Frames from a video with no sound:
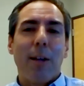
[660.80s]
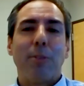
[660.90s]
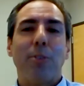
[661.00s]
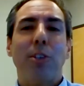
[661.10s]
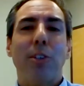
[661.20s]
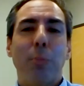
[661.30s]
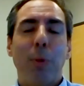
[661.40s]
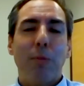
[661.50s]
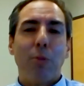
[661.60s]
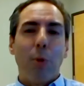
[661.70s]
just share this
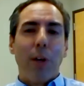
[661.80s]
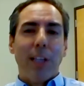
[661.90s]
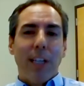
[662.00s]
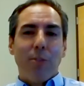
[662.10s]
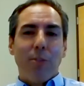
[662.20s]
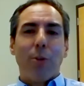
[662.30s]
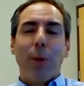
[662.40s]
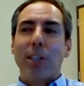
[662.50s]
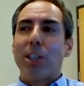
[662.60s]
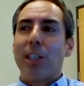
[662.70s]
brief story and then answer your
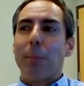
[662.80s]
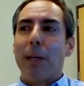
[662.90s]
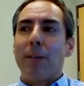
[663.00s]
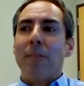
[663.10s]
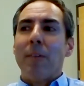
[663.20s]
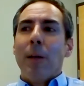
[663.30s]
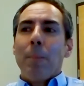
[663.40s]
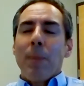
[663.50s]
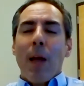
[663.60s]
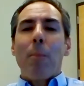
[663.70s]
question. But
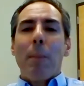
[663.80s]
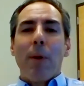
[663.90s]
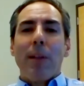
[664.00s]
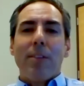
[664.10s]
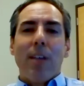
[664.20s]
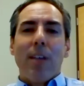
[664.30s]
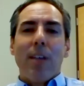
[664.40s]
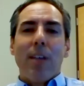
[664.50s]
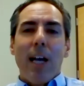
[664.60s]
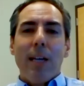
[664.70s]
I remember at the
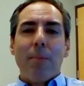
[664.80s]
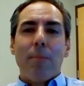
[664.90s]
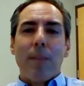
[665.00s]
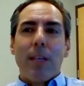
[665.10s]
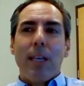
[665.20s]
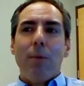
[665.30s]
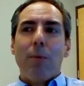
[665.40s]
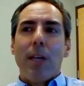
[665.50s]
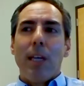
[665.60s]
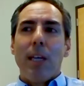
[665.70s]
time
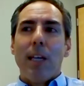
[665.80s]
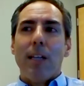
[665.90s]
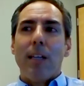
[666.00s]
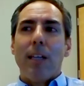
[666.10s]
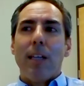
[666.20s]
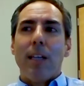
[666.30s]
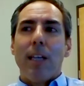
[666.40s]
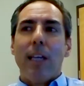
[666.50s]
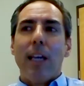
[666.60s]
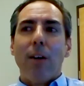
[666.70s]
he
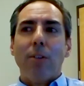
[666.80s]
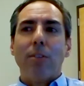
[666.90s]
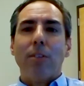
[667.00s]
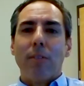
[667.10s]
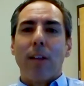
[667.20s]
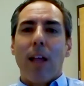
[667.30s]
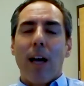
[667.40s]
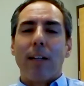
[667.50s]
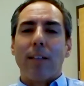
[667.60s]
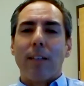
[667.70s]
held a
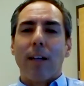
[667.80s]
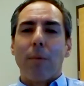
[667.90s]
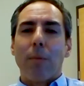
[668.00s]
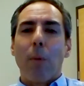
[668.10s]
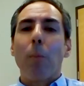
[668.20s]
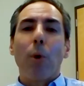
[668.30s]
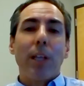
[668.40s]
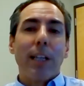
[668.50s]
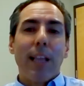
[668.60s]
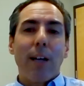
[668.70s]
lot, more
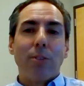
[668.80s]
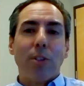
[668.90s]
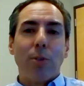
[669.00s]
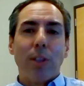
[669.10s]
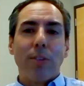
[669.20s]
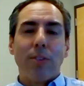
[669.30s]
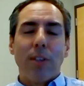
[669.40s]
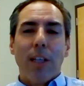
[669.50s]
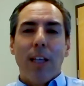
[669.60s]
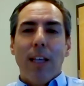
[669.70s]
than 1,000 units,
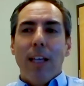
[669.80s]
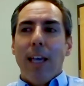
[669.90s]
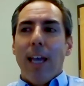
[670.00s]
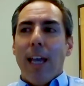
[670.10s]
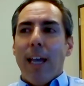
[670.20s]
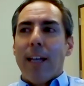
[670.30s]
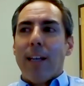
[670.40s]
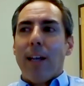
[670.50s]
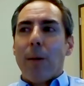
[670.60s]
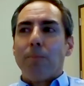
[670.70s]

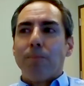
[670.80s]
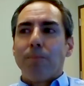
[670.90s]
and